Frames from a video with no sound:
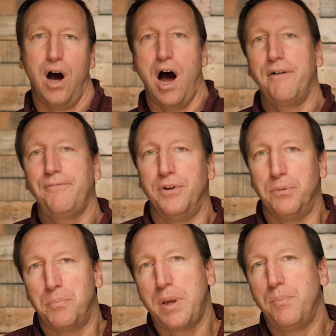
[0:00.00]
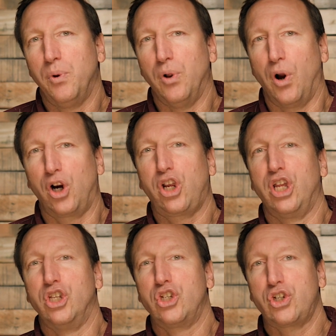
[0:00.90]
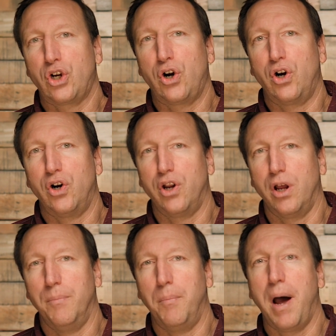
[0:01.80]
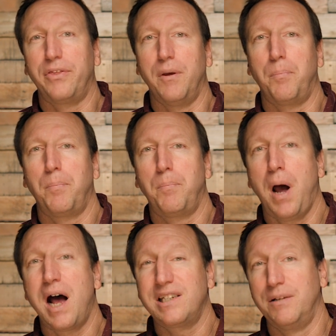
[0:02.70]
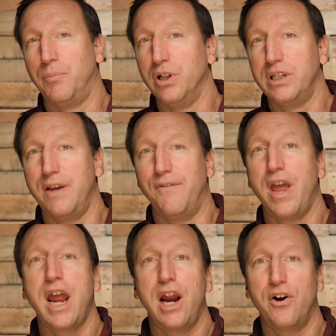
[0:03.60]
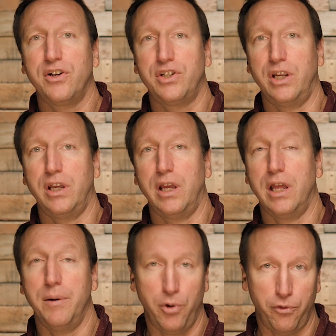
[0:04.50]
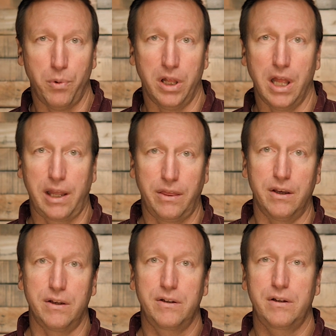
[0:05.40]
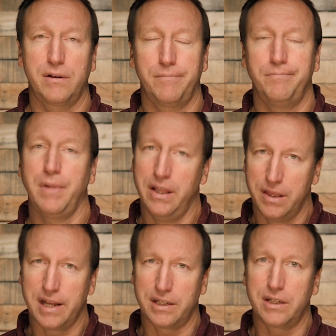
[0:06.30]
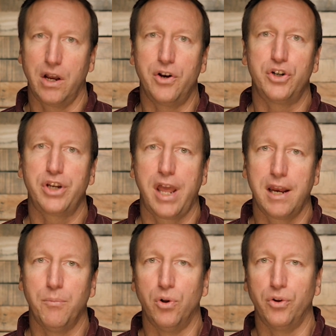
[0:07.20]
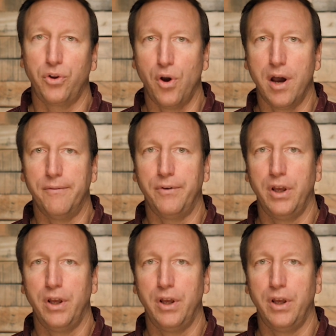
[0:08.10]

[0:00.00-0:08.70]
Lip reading: often people are concerned about the possibility of heresy in a movement like this. And that's understandable. You have